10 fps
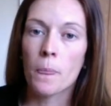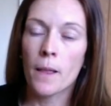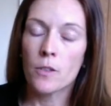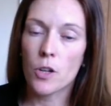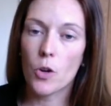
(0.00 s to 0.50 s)

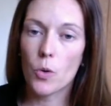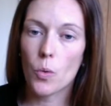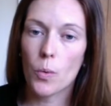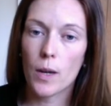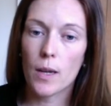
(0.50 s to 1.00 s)
So
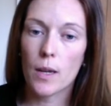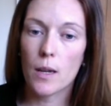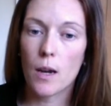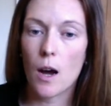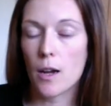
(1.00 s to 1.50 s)

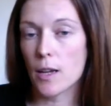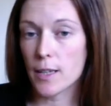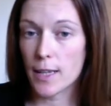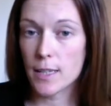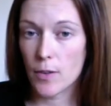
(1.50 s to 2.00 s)
we are
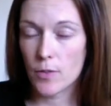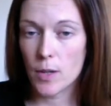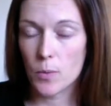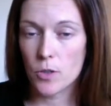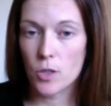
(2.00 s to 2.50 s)
getting together
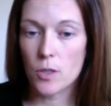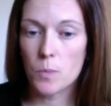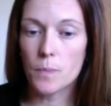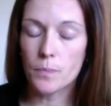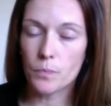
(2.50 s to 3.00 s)
with this
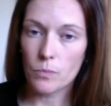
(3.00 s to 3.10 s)
gentleman.